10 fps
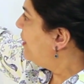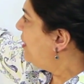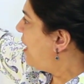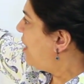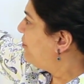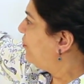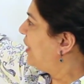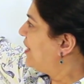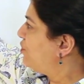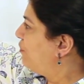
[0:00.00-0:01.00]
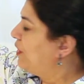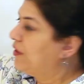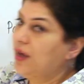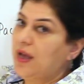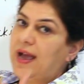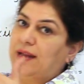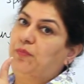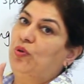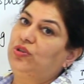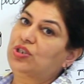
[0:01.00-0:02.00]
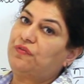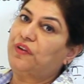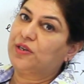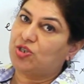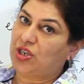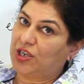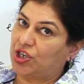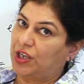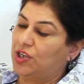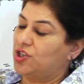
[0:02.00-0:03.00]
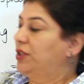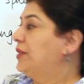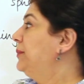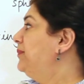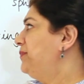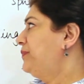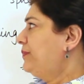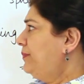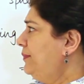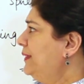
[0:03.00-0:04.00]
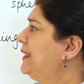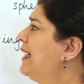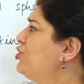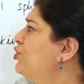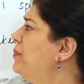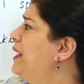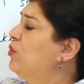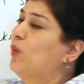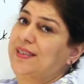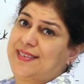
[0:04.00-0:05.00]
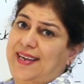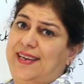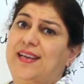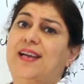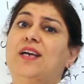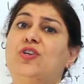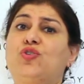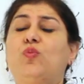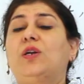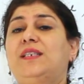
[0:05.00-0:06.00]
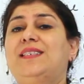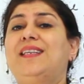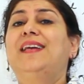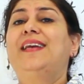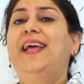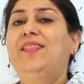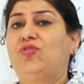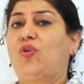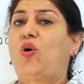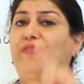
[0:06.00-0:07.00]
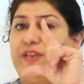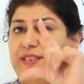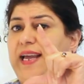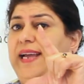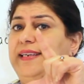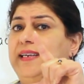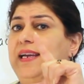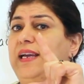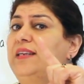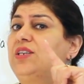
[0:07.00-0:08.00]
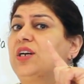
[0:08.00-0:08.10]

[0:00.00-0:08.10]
one half of that sphere, and both the spheres touching each other. That should make one side. So what is the length of a side in